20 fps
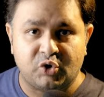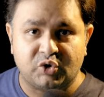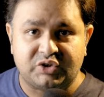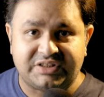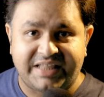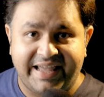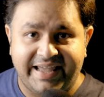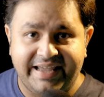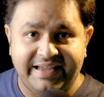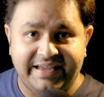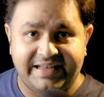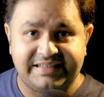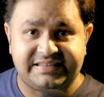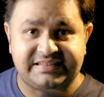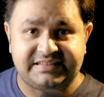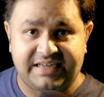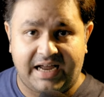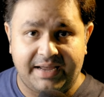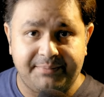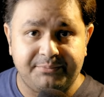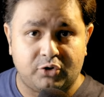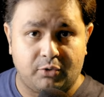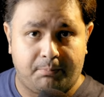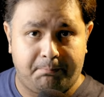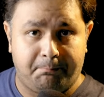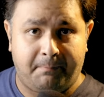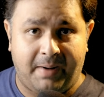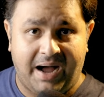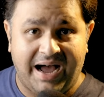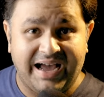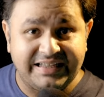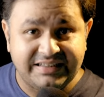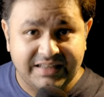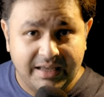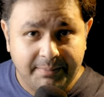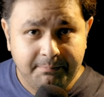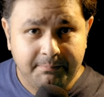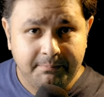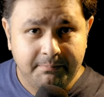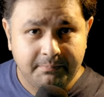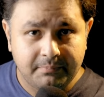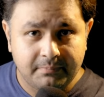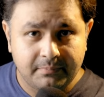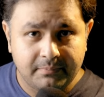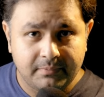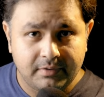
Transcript: you think it's time to buy them?